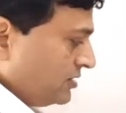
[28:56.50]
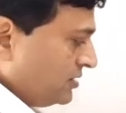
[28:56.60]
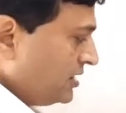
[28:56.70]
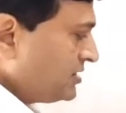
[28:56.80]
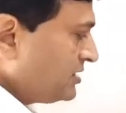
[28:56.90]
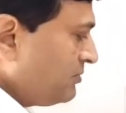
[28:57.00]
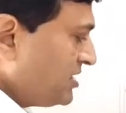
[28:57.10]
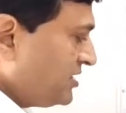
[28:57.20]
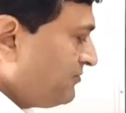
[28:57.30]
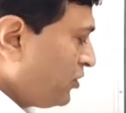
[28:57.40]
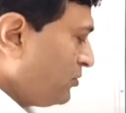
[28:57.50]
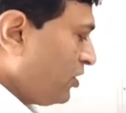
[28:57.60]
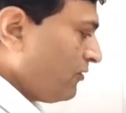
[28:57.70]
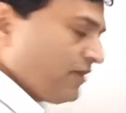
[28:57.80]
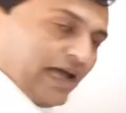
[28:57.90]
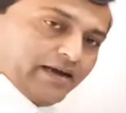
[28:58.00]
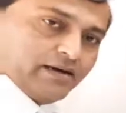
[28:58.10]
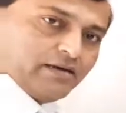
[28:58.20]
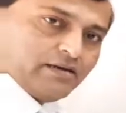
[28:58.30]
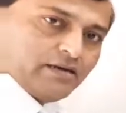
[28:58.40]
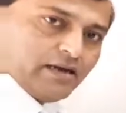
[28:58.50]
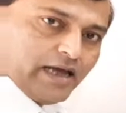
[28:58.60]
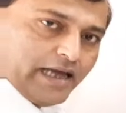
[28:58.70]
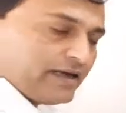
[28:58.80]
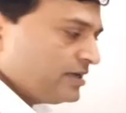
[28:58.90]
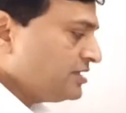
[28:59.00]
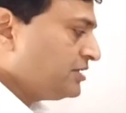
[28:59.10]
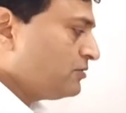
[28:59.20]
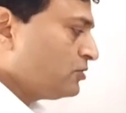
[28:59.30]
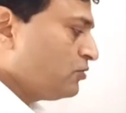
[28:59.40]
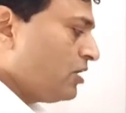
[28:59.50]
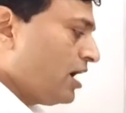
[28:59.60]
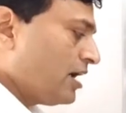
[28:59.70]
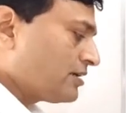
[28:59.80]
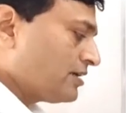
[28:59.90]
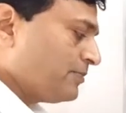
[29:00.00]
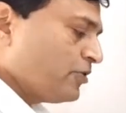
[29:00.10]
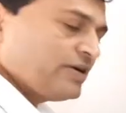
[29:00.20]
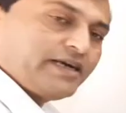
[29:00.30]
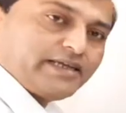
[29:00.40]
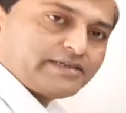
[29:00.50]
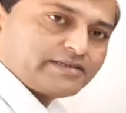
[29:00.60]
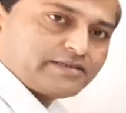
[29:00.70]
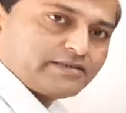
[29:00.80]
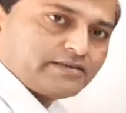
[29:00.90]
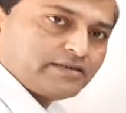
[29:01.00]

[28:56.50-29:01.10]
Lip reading: this is the basic formula of angle. Angle is equal to arc upon radius.